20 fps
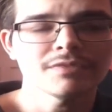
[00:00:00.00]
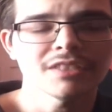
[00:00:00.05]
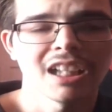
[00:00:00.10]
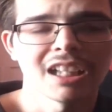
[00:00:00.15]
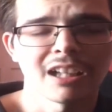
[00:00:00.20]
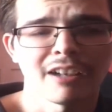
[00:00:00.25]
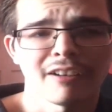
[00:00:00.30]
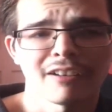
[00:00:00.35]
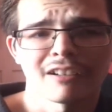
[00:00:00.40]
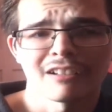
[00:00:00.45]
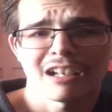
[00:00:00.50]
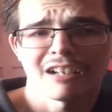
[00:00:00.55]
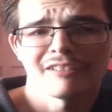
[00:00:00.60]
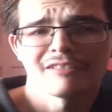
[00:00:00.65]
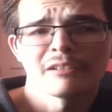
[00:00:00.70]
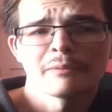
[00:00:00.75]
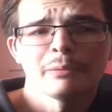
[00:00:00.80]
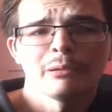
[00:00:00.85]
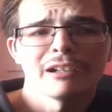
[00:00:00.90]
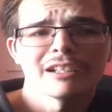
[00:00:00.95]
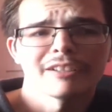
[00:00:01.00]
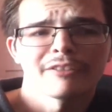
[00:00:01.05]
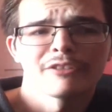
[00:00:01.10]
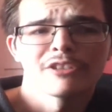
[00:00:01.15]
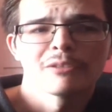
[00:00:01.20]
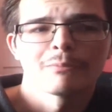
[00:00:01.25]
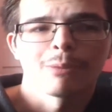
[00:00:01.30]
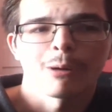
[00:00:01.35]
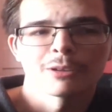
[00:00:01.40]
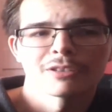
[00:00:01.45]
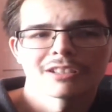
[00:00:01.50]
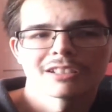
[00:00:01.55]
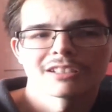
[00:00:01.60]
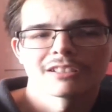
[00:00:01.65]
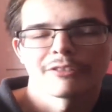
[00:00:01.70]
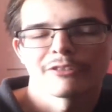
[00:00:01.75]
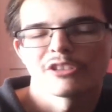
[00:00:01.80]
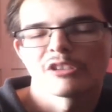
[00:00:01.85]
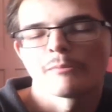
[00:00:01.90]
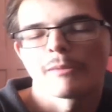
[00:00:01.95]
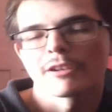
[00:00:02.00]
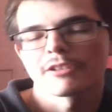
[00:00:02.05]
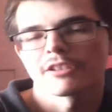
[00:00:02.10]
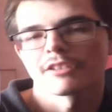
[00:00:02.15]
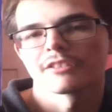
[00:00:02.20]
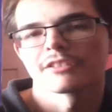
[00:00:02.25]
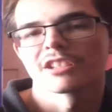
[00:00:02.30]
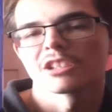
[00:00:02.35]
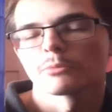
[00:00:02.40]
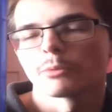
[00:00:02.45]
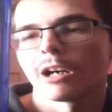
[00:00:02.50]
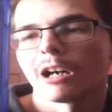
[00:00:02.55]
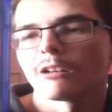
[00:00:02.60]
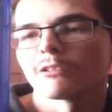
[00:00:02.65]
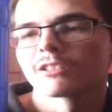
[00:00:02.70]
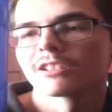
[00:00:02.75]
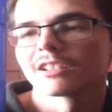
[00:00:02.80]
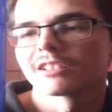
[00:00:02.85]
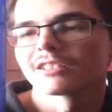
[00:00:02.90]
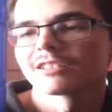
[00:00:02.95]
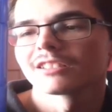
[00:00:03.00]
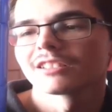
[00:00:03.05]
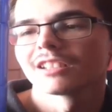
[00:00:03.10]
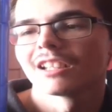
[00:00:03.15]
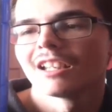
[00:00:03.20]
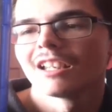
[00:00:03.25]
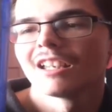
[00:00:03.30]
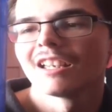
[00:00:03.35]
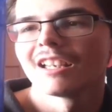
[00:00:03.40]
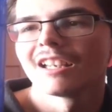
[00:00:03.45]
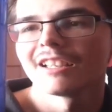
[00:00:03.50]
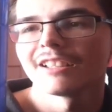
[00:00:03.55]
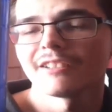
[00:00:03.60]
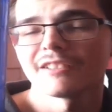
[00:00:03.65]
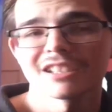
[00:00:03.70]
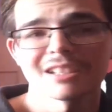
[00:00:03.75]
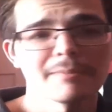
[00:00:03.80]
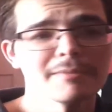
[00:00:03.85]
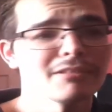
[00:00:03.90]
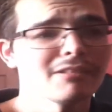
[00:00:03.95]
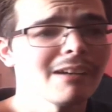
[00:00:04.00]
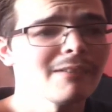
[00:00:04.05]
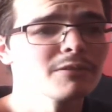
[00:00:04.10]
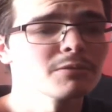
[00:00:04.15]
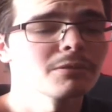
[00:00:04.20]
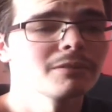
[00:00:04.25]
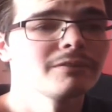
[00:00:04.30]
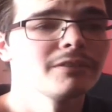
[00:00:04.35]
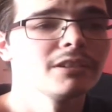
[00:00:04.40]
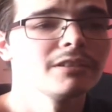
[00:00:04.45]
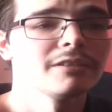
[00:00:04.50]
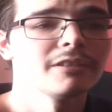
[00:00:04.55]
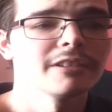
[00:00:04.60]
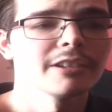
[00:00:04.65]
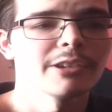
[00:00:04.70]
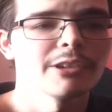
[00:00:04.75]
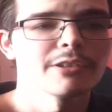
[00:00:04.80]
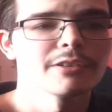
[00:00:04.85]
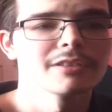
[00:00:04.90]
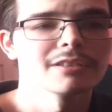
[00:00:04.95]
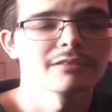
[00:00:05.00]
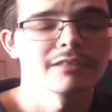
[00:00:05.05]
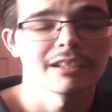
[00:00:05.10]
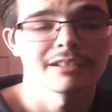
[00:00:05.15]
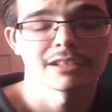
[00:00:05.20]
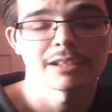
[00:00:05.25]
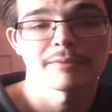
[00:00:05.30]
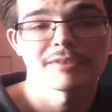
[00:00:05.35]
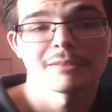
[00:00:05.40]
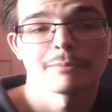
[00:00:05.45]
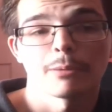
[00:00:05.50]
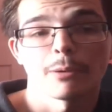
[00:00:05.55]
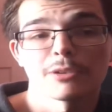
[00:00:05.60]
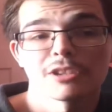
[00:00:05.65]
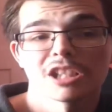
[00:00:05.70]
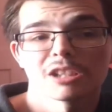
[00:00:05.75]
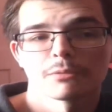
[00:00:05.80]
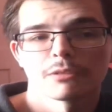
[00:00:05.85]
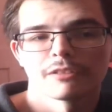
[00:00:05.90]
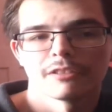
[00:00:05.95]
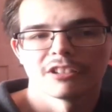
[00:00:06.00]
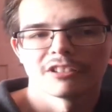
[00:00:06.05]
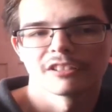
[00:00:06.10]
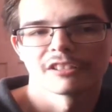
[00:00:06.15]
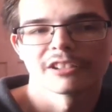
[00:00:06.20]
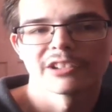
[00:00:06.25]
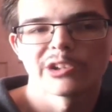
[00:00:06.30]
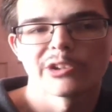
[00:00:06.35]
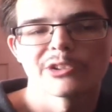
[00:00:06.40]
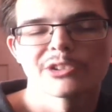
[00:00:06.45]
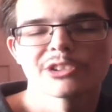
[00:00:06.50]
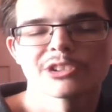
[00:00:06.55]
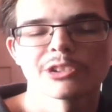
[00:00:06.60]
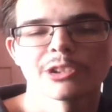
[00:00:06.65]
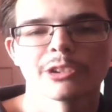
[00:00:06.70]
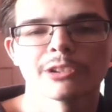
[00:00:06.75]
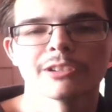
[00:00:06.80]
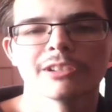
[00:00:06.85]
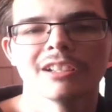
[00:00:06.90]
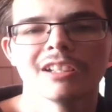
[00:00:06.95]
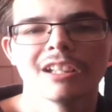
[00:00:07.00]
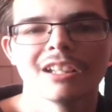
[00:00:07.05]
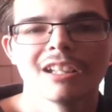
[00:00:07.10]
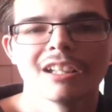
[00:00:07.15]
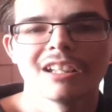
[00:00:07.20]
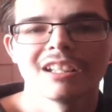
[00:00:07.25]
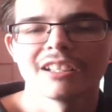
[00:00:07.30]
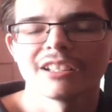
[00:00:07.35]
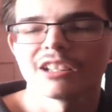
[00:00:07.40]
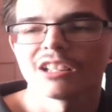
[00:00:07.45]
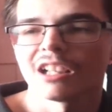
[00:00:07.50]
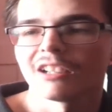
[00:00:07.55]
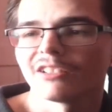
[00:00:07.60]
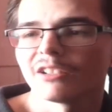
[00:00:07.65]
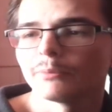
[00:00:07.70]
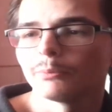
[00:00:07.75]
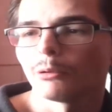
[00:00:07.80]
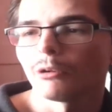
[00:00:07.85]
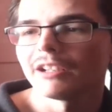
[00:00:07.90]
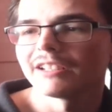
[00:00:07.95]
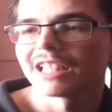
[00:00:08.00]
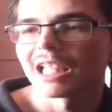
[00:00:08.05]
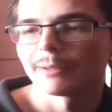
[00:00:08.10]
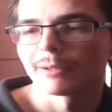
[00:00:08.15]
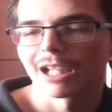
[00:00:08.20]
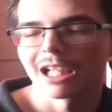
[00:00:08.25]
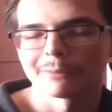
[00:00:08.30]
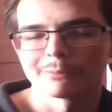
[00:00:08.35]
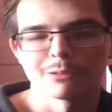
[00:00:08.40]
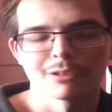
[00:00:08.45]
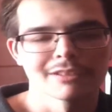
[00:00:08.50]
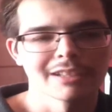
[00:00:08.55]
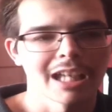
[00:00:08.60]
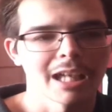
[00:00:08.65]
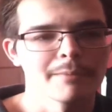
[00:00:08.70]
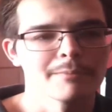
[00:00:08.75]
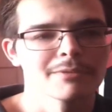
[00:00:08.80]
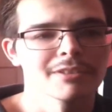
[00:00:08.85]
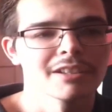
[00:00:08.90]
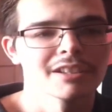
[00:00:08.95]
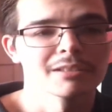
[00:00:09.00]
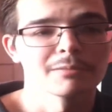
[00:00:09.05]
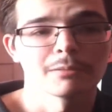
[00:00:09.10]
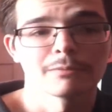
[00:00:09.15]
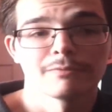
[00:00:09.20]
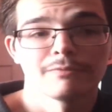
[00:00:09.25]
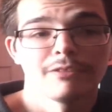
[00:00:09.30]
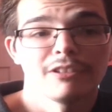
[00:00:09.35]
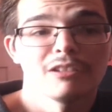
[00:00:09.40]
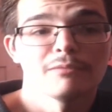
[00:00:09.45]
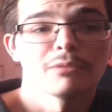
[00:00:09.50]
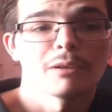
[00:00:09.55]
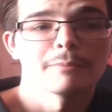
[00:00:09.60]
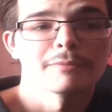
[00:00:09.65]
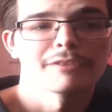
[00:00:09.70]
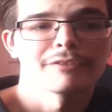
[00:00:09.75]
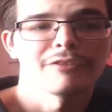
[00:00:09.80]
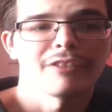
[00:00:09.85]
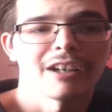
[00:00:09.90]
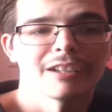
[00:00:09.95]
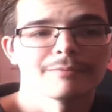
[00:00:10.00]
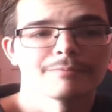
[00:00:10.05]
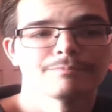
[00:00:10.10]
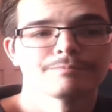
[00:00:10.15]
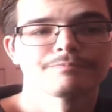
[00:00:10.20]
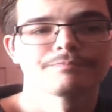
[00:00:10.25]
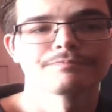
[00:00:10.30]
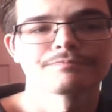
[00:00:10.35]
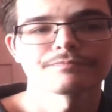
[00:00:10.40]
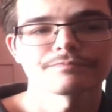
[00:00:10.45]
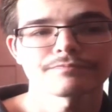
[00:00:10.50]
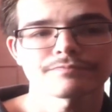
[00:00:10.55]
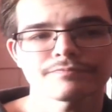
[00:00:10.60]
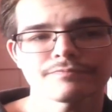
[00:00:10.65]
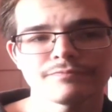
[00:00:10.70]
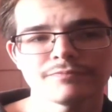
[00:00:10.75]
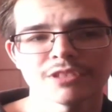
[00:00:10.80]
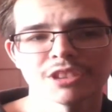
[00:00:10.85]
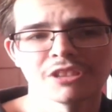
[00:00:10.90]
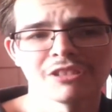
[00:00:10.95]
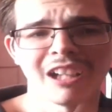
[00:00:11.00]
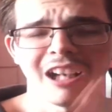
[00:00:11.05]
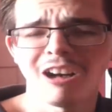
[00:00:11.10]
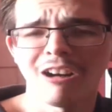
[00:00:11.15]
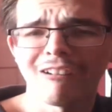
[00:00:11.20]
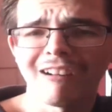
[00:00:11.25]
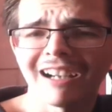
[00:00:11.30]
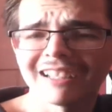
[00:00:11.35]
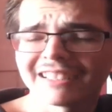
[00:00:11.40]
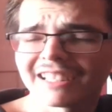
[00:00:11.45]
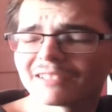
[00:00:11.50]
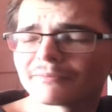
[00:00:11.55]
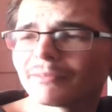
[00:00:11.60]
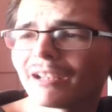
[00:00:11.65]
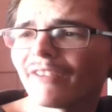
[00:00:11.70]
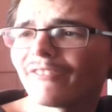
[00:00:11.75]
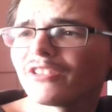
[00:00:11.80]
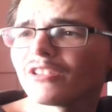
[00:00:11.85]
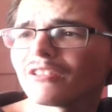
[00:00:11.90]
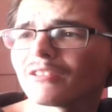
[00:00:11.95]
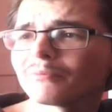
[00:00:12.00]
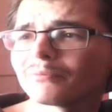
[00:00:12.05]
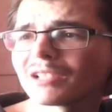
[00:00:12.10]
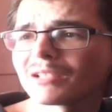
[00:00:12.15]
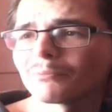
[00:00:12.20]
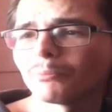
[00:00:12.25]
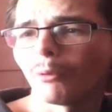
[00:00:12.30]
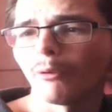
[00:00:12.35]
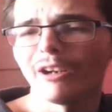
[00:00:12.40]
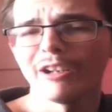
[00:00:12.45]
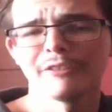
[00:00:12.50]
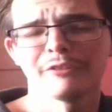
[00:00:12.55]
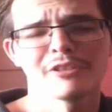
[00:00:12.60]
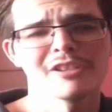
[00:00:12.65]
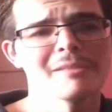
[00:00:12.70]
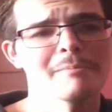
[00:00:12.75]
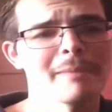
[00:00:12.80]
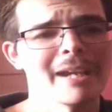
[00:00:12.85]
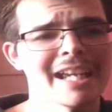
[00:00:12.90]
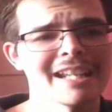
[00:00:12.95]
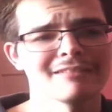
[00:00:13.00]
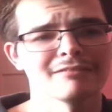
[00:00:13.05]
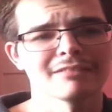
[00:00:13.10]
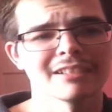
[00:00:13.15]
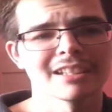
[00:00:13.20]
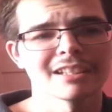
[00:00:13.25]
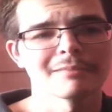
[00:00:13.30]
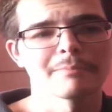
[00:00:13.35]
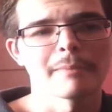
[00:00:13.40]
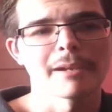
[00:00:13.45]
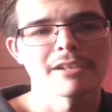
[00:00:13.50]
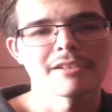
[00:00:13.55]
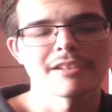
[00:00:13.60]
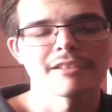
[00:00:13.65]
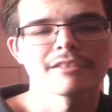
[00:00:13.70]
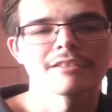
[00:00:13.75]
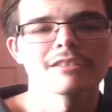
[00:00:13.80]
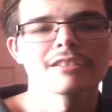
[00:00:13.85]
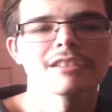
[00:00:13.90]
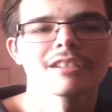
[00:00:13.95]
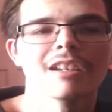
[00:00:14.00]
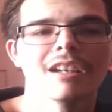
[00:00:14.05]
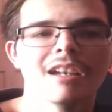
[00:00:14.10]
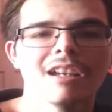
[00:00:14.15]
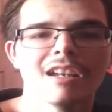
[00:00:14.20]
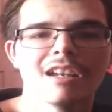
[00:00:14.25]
And I replayed a few bosses and a few missions as well, because some of the levels were really good, and some of the bosses were really good. So I replayed them a couple of times because they were really blooming fun. So that all added. But if you like just playing through the main like missions,